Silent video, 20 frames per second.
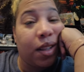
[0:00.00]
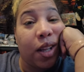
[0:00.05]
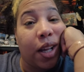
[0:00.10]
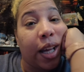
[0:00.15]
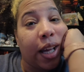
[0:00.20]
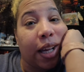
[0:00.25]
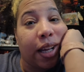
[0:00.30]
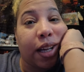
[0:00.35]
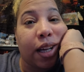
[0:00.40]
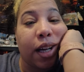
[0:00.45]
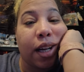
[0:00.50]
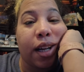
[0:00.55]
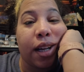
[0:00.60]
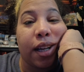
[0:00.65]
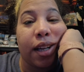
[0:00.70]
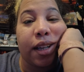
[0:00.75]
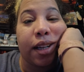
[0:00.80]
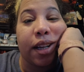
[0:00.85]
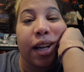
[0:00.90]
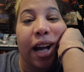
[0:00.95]
like,
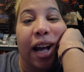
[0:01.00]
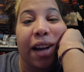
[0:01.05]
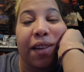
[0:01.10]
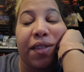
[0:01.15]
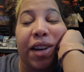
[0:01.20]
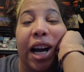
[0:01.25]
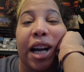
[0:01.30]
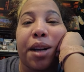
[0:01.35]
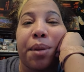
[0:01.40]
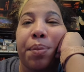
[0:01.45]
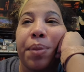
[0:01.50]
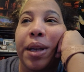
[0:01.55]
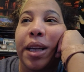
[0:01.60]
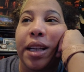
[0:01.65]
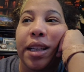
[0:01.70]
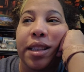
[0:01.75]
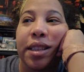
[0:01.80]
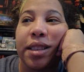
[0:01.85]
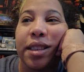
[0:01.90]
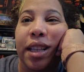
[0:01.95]
uh, I've got a
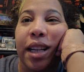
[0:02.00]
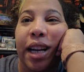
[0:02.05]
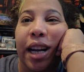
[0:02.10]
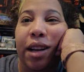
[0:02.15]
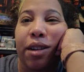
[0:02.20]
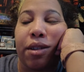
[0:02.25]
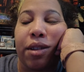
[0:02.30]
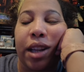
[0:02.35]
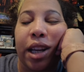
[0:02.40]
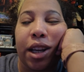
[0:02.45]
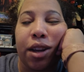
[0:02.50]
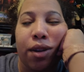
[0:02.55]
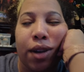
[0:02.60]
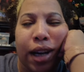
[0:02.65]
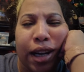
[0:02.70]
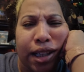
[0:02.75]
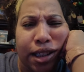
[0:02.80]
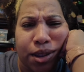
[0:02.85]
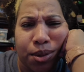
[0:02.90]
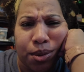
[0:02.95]
peace that I don't think you
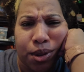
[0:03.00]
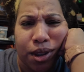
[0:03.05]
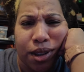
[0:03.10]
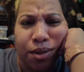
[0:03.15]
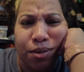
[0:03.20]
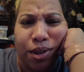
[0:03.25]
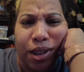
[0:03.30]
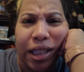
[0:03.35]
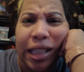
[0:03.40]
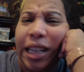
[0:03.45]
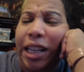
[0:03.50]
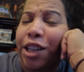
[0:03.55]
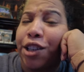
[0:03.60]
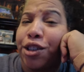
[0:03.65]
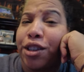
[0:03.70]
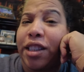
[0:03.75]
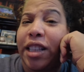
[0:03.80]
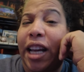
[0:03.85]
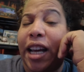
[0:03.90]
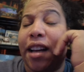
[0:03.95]
guys would really
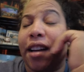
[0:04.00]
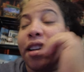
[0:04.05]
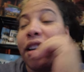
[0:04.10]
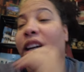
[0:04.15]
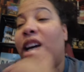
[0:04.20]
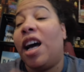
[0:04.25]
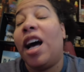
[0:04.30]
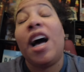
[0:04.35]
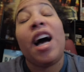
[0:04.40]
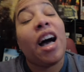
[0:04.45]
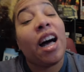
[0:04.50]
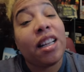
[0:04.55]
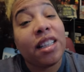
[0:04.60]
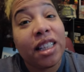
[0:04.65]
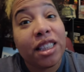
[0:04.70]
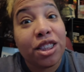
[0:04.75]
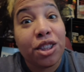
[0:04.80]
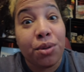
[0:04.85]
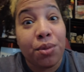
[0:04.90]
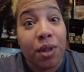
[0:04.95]
understand
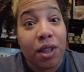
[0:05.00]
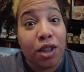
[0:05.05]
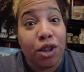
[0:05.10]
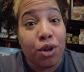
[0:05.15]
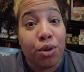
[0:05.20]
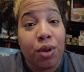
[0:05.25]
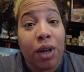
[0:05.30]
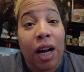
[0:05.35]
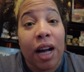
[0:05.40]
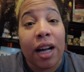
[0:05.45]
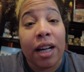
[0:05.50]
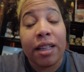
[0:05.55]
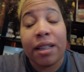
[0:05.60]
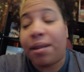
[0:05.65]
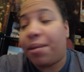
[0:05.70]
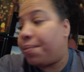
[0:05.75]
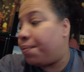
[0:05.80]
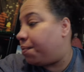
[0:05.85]
unless you really knew God.